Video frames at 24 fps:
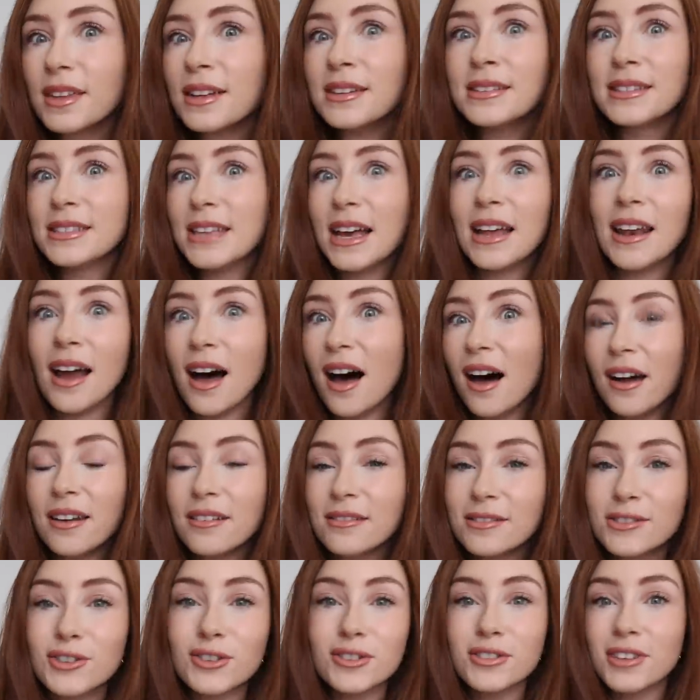sell
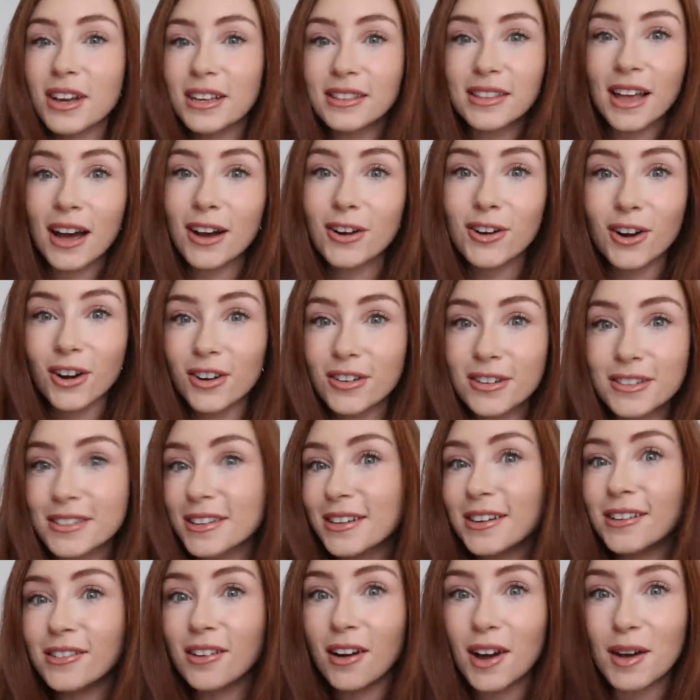on, just like that girl
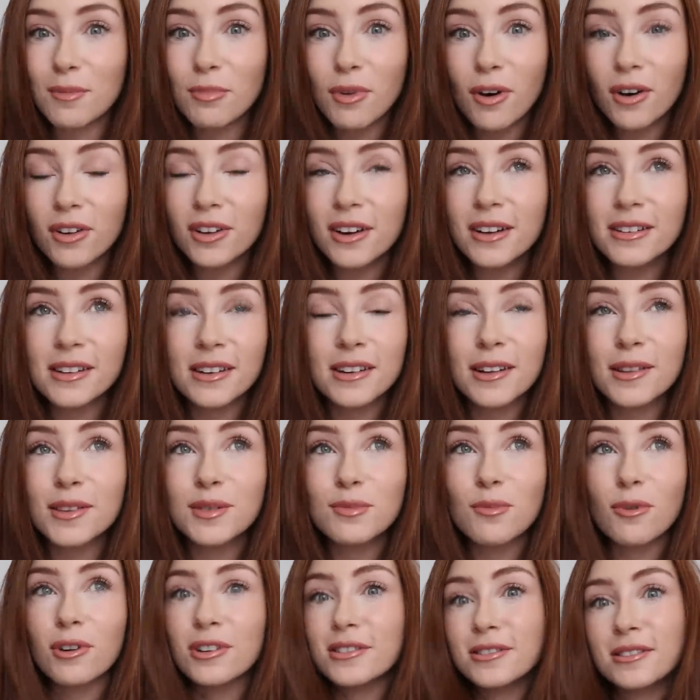did, and I bought it, and
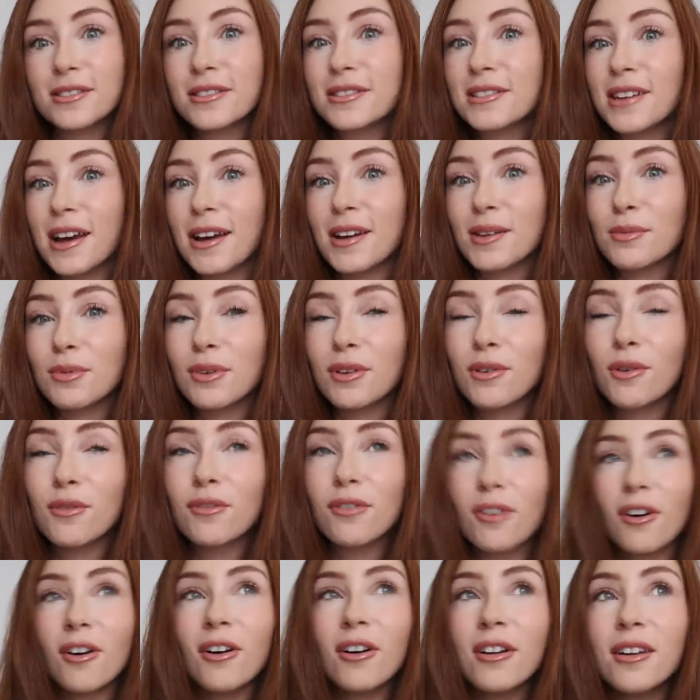it's more sustainable
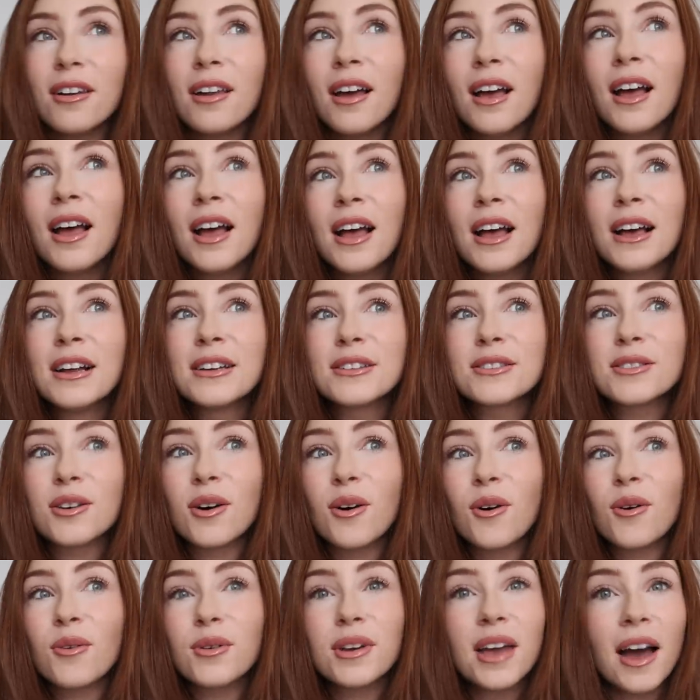overall.
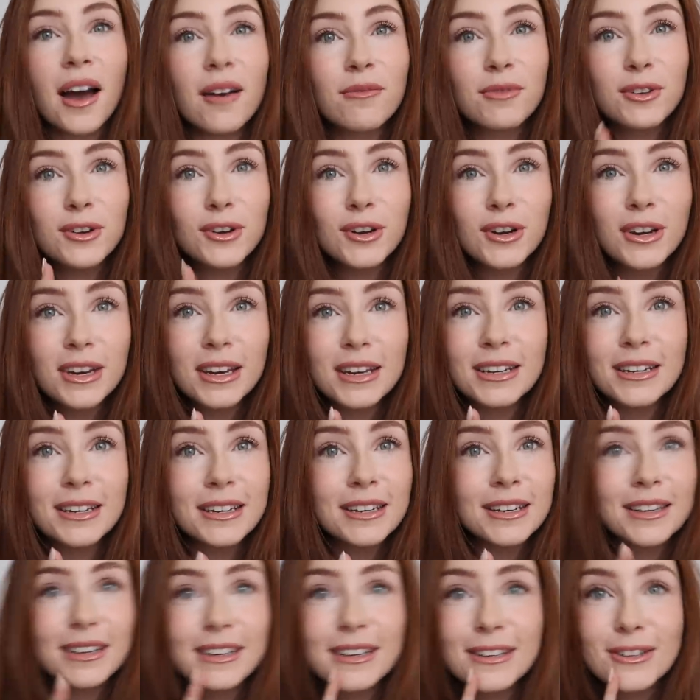So yeah, good
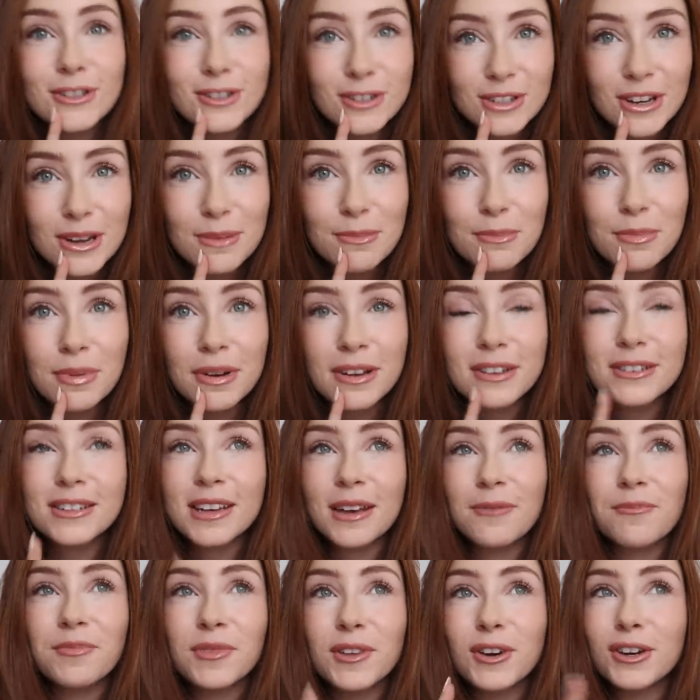little tip,
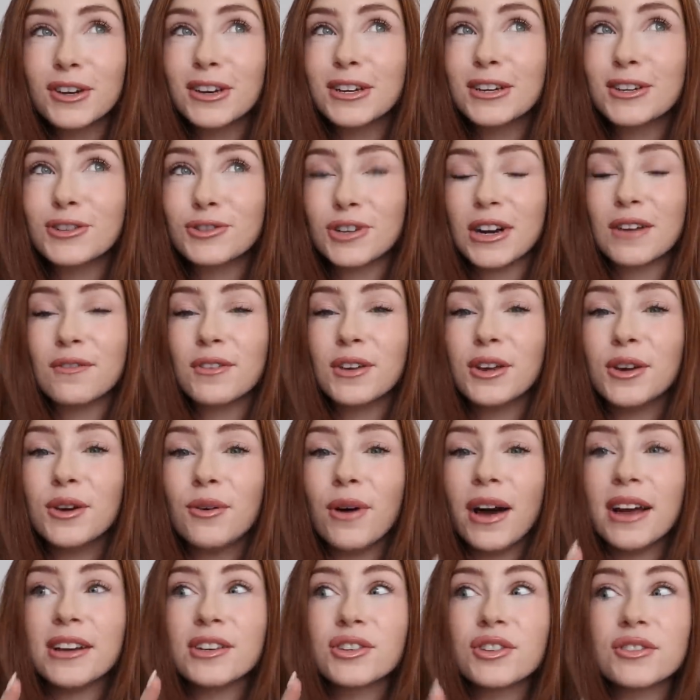good little trick for
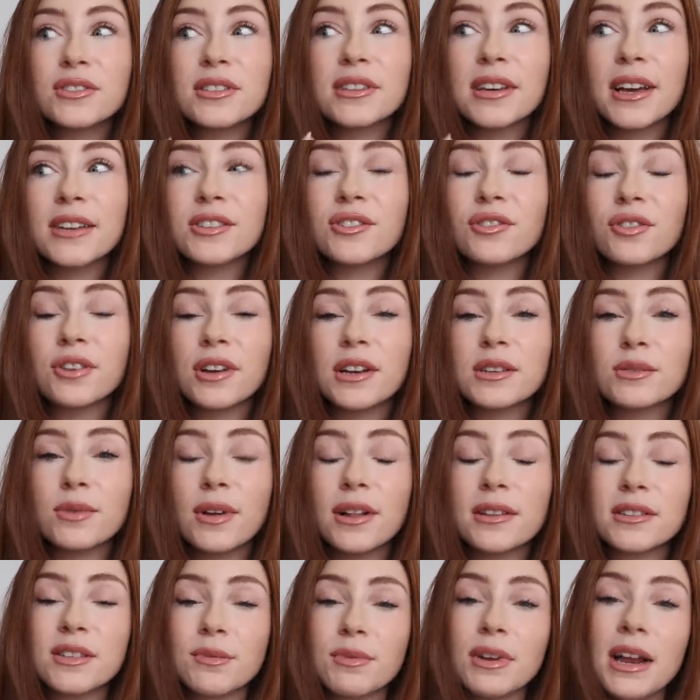you. And just in case you're looking as
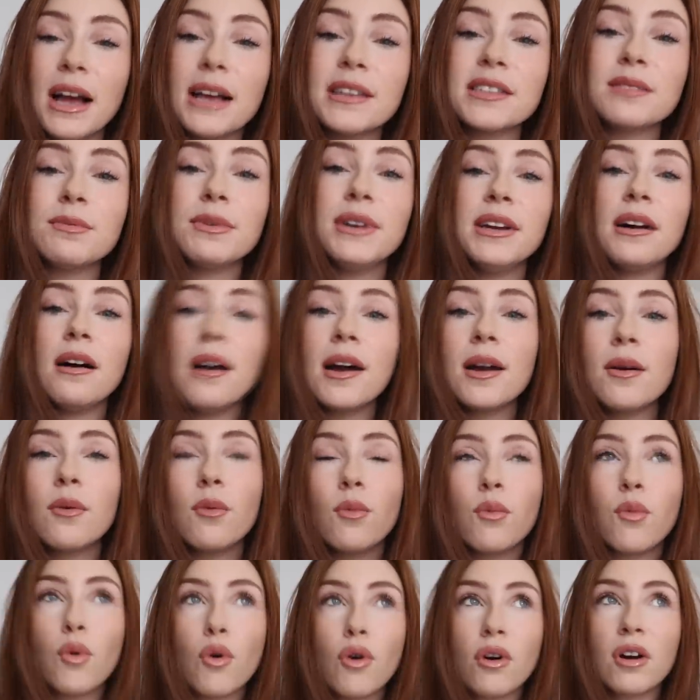well, someone asked me, I
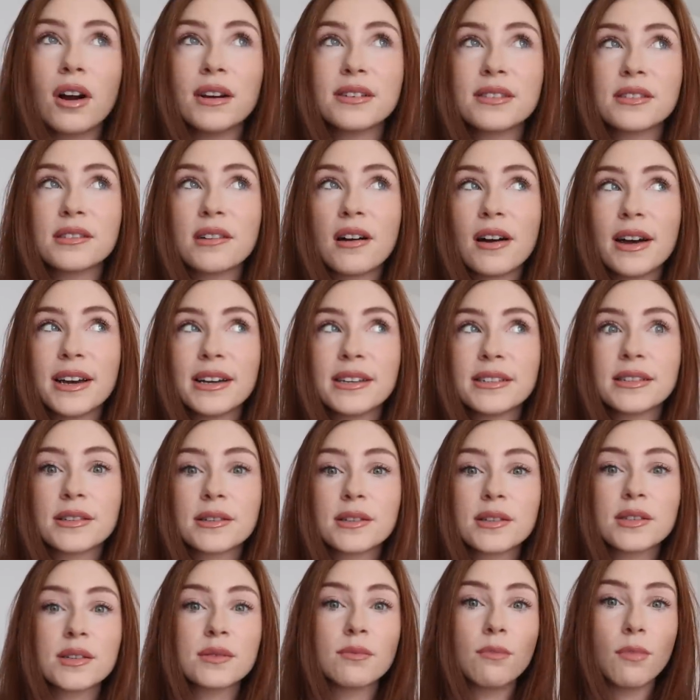wore a size
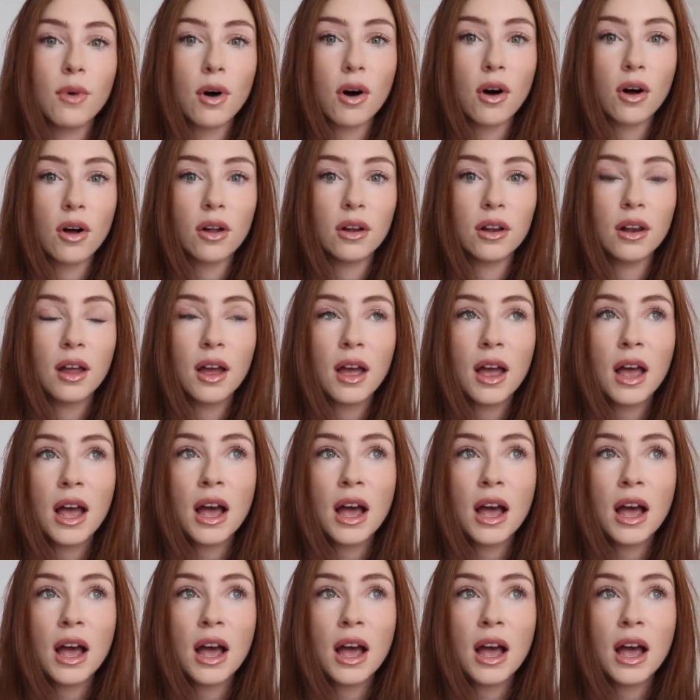small.